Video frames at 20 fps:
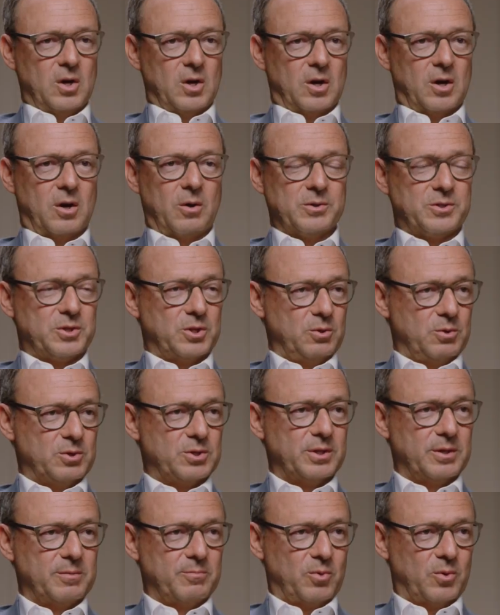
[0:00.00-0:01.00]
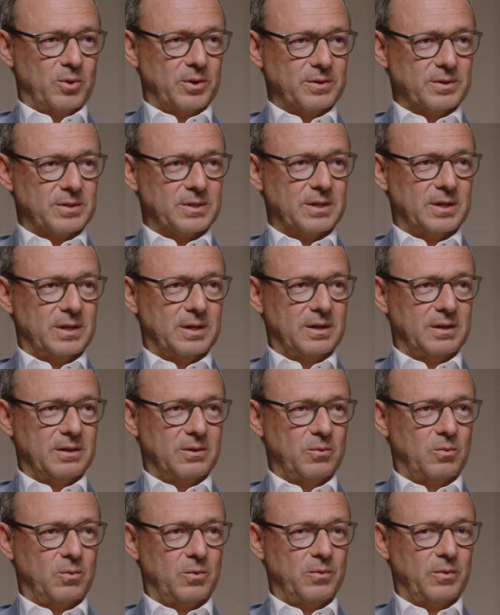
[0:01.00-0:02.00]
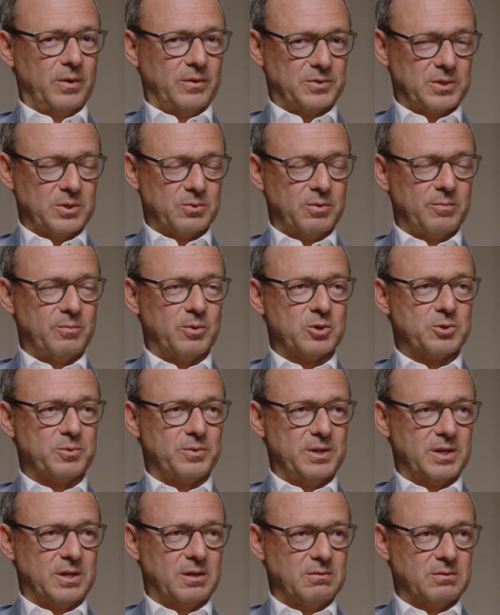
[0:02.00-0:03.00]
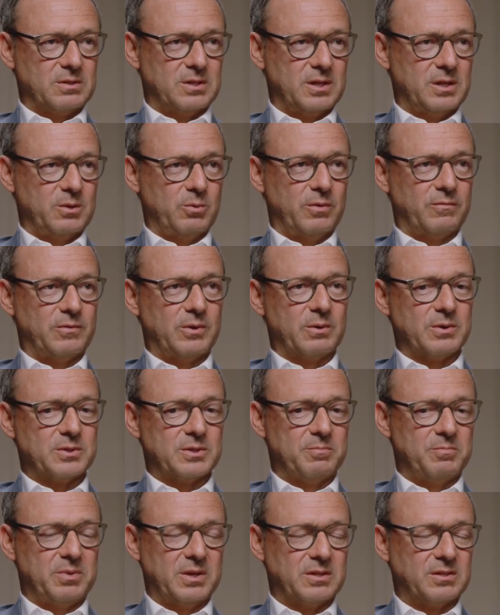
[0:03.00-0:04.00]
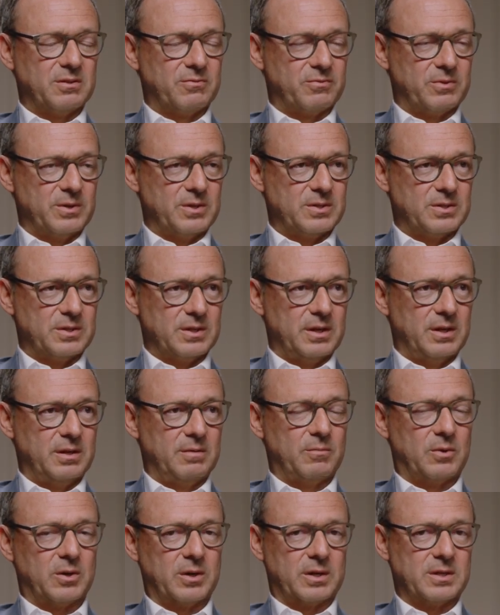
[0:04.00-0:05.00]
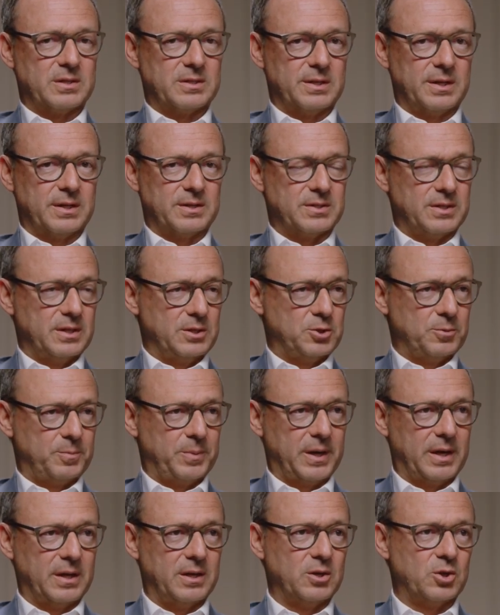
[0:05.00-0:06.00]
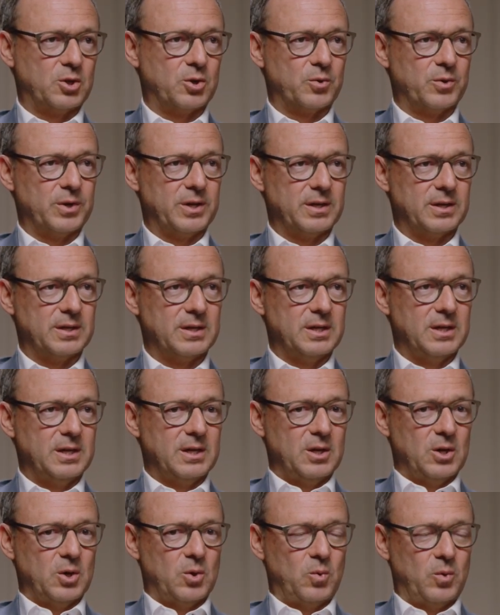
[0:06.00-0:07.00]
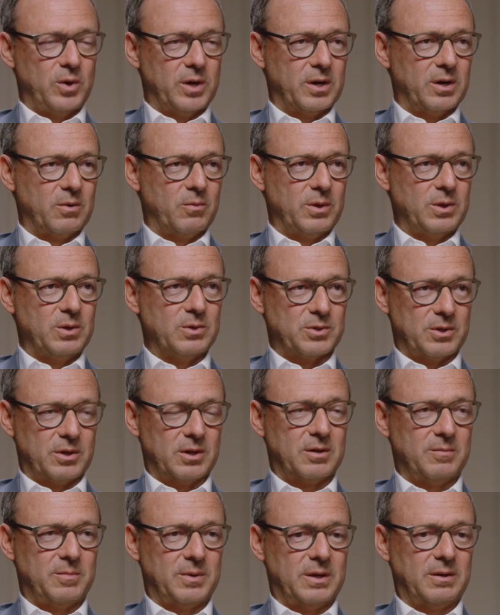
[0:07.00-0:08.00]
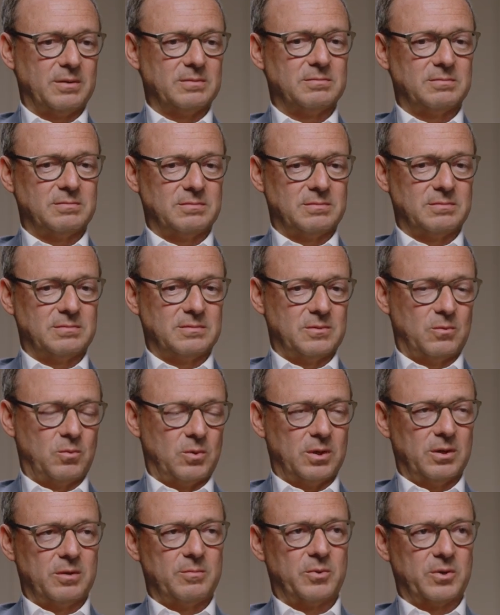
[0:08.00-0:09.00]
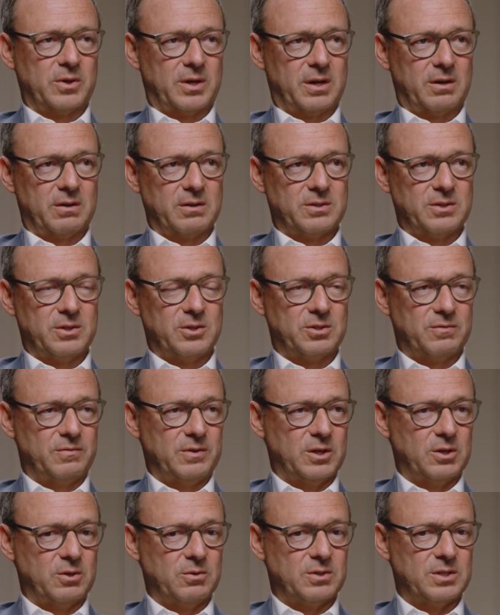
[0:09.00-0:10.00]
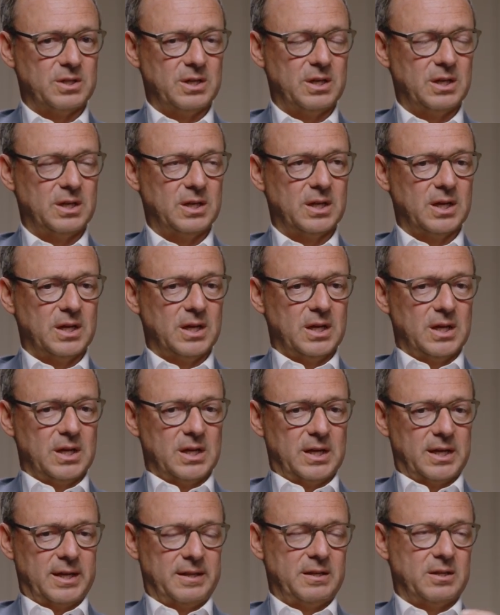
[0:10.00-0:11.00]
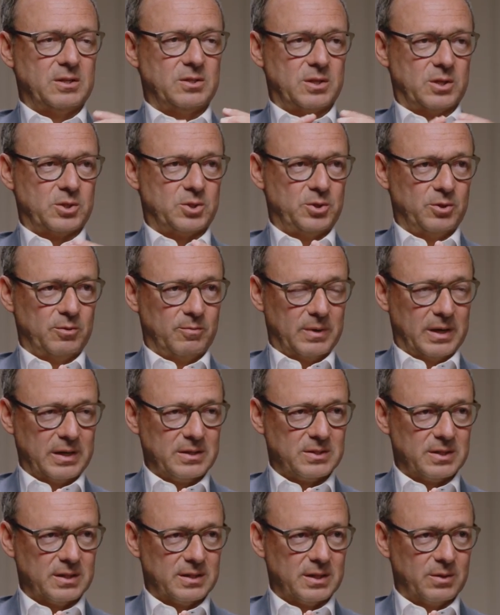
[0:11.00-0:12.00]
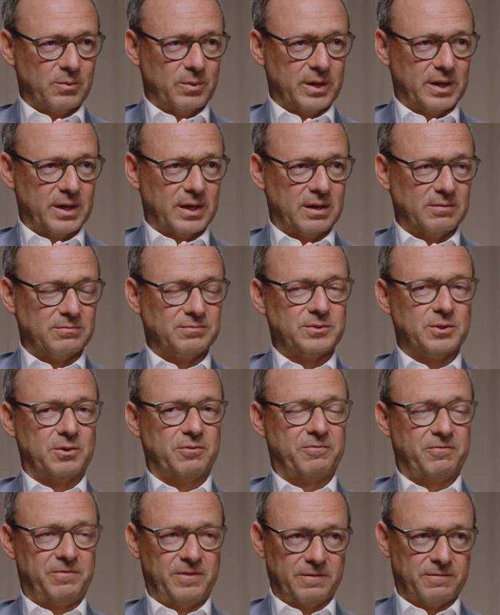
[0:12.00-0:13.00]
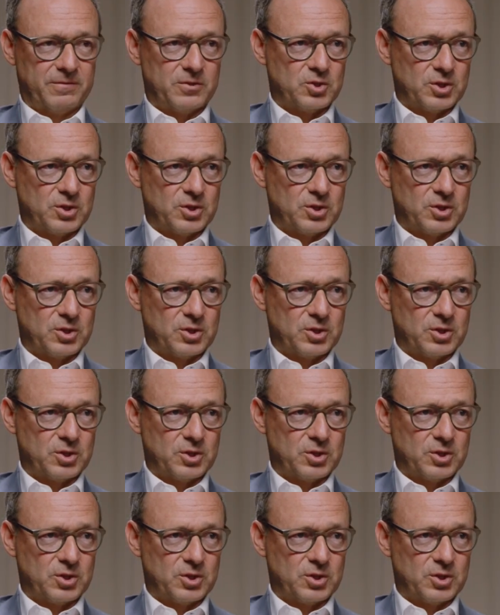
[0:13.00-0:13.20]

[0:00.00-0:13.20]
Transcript: Oh, it's hugely important. Since we merged with EQT, we've noticed a big difference in markets like, say, Japan and Korea, where when you talk about the Wallenberg heritage of EQT and the industrial mindset that we have, fifth